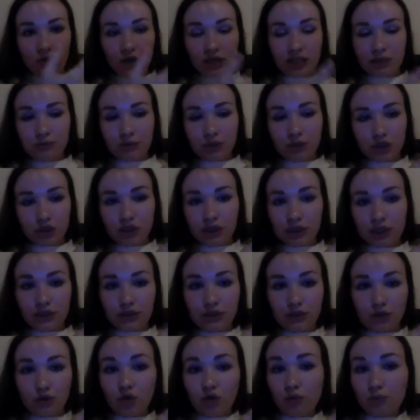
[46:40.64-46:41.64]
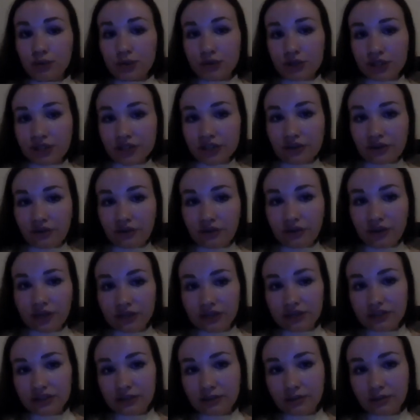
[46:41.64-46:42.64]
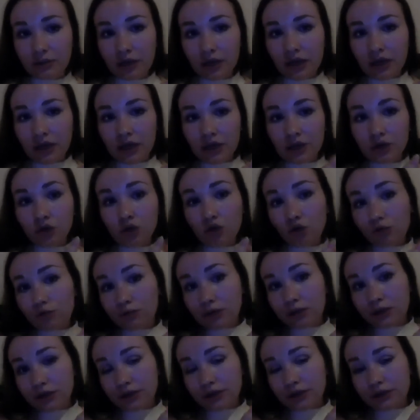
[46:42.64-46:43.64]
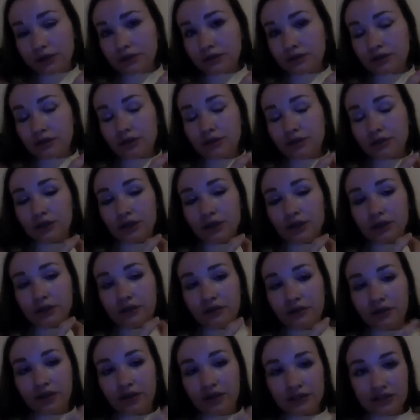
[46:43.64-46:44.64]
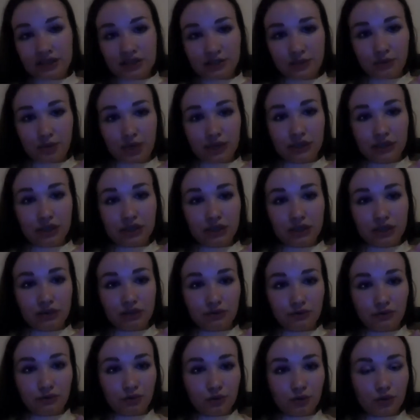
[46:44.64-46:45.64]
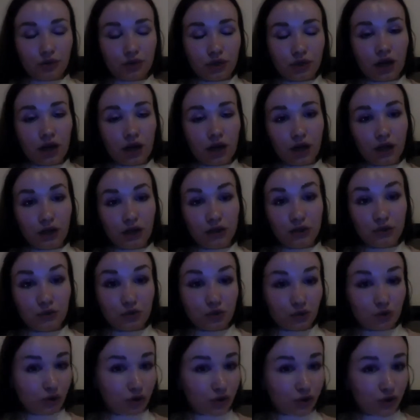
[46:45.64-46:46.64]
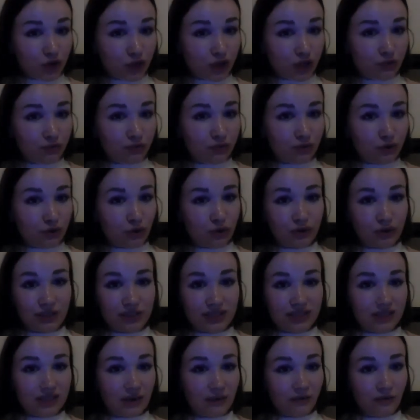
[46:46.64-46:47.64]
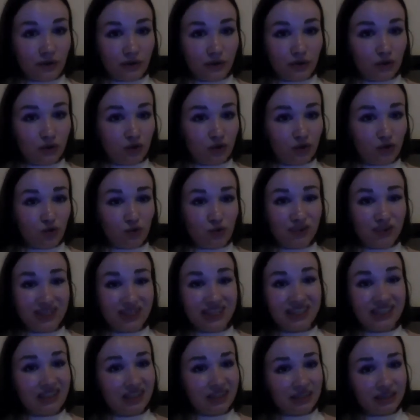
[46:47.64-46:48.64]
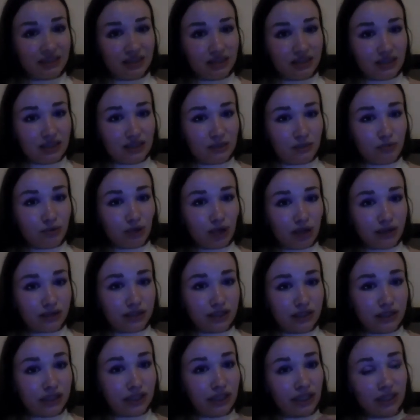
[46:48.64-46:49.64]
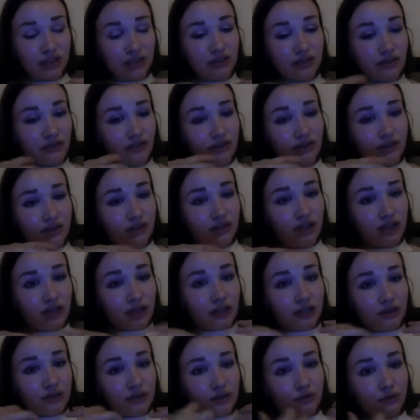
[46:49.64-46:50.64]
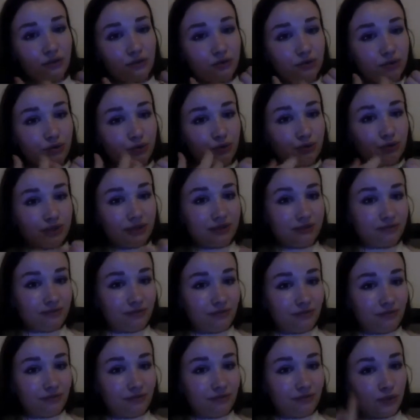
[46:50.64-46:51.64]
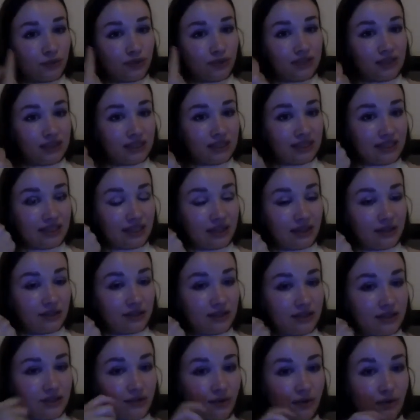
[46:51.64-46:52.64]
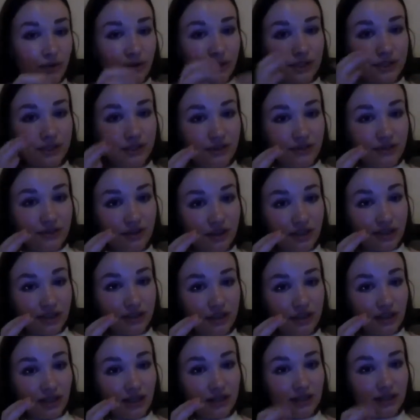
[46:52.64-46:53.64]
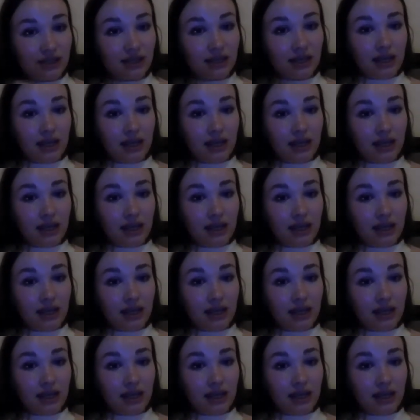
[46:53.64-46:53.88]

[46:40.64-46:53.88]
imaging in the operating theater. Normally, the theaters were needed for urology. So it's something to do with the kidneys, bladder, anything to do with putting the stents or anything like that.